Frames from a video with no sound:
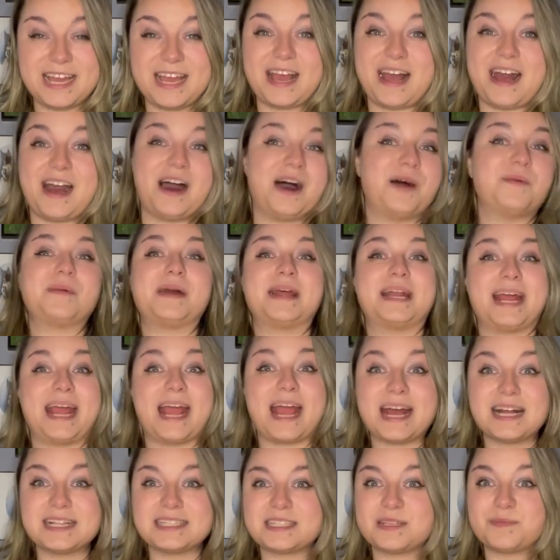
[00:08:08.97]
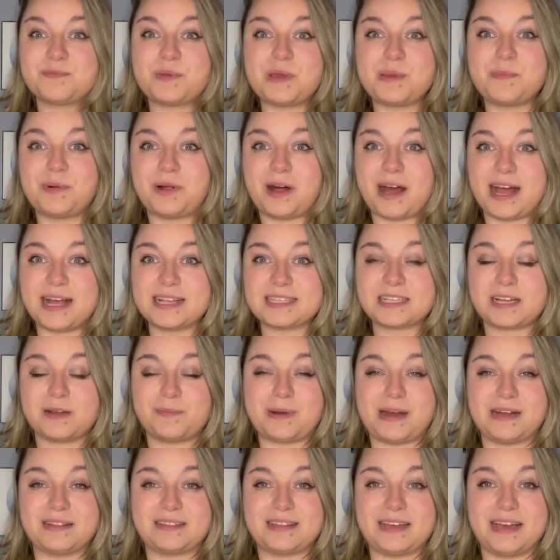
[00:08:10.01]
and I had some people ask
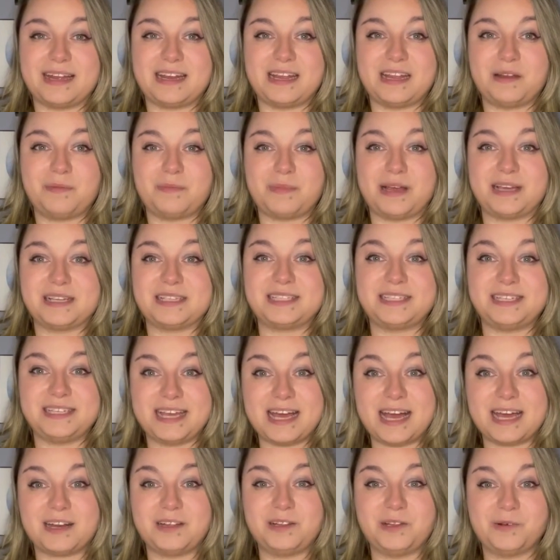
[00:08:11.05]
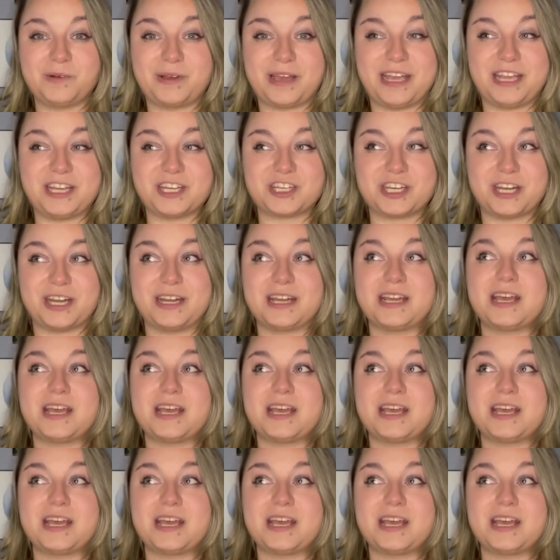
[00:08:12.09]
about that in my Seattle location.